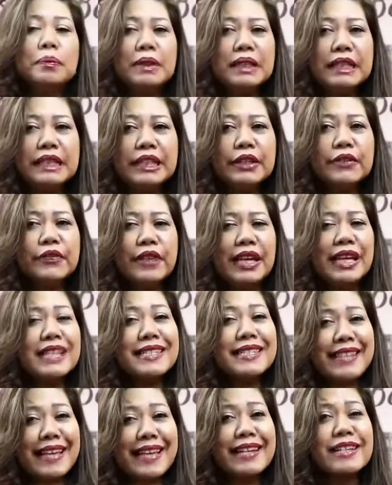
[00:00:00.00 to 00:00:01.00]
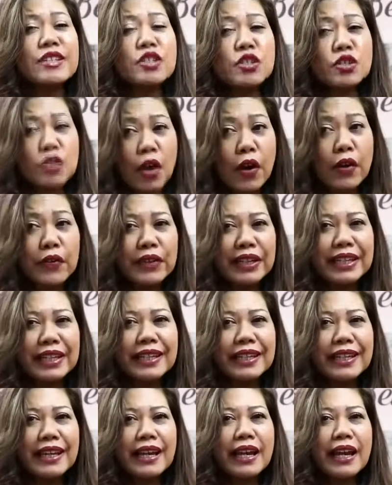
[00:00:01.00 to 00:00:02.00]
We believe in saying
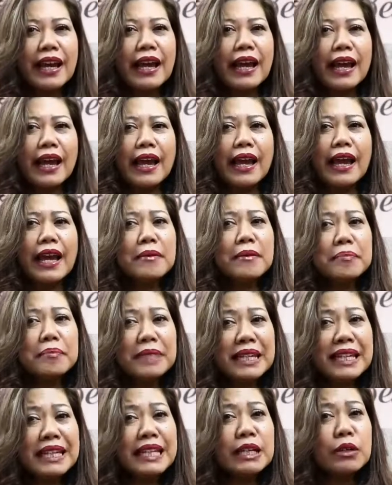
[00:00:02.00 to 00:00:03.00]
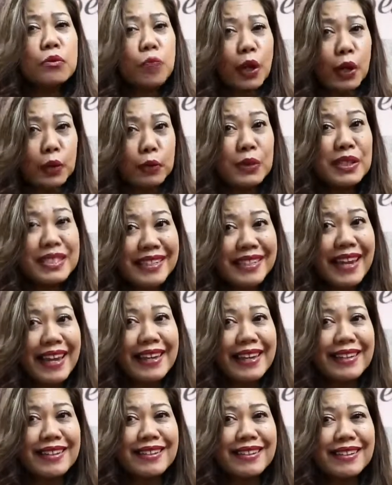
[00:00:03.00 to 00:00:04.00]
sorry and meaning what we
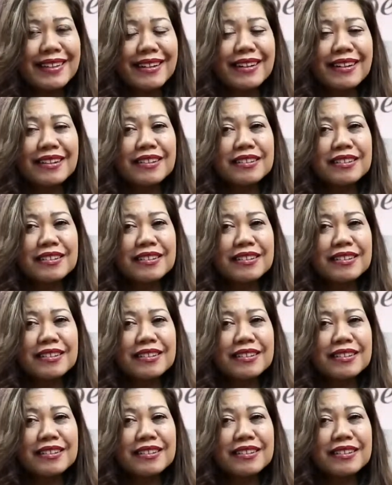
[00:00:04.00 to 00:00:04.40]
say.